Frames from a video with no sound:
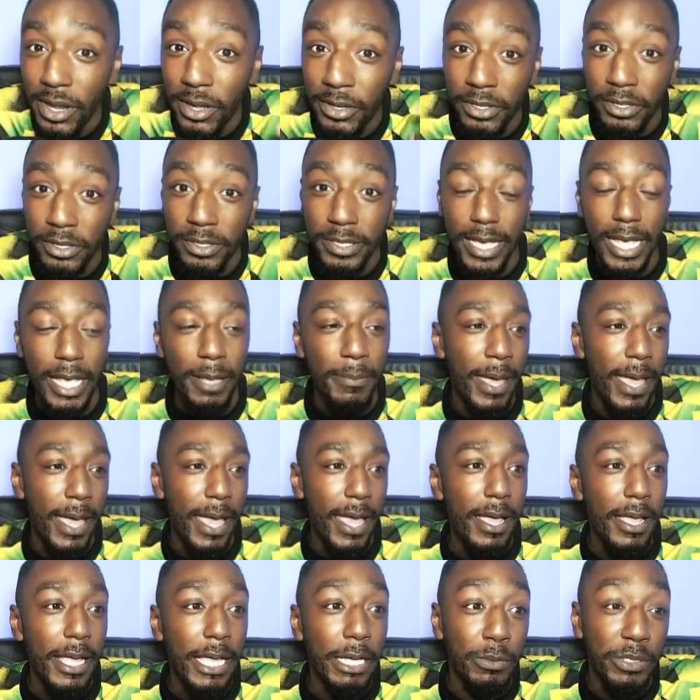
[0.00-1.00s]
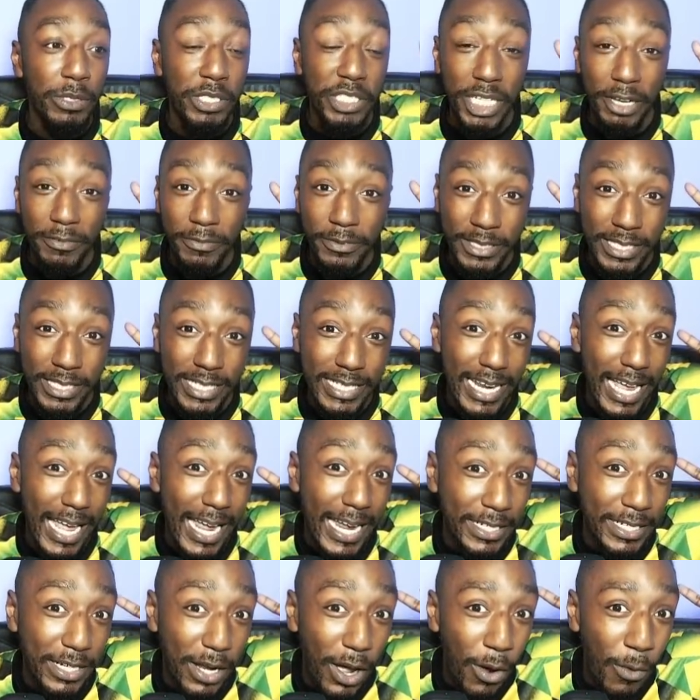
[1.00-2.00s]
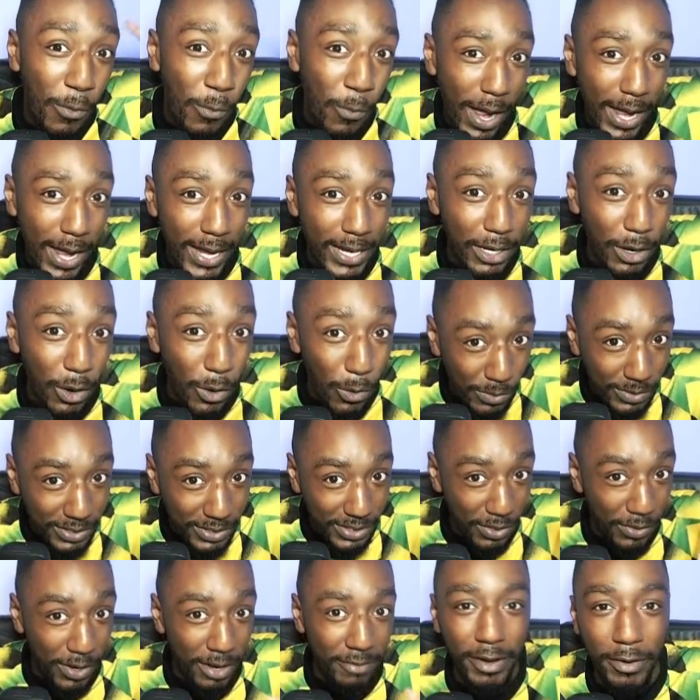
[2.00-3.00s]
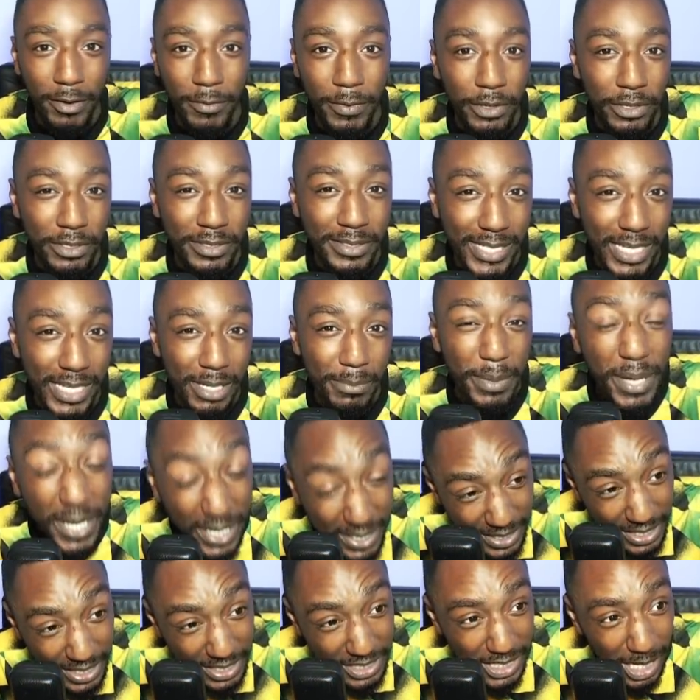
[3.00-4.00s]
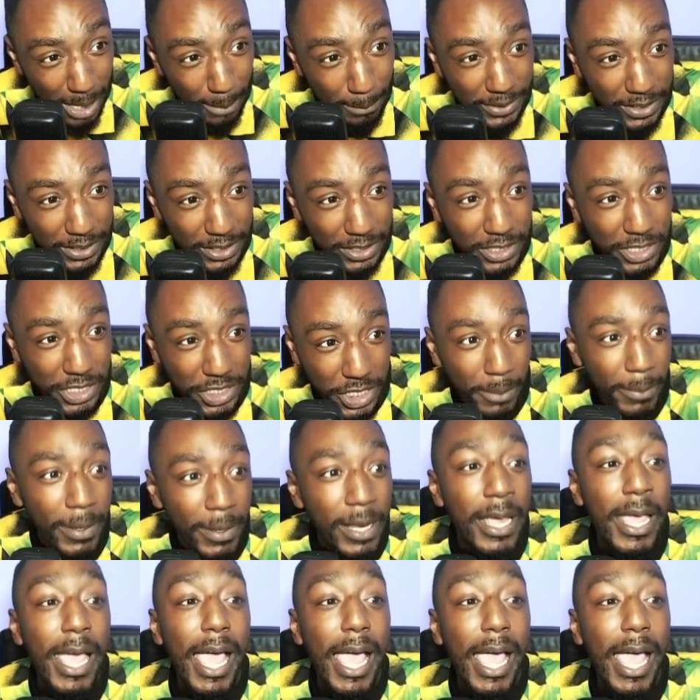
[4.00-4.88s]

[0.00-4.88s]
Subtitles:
a good game here. It was Sheffield United away, also a very good team in the championship.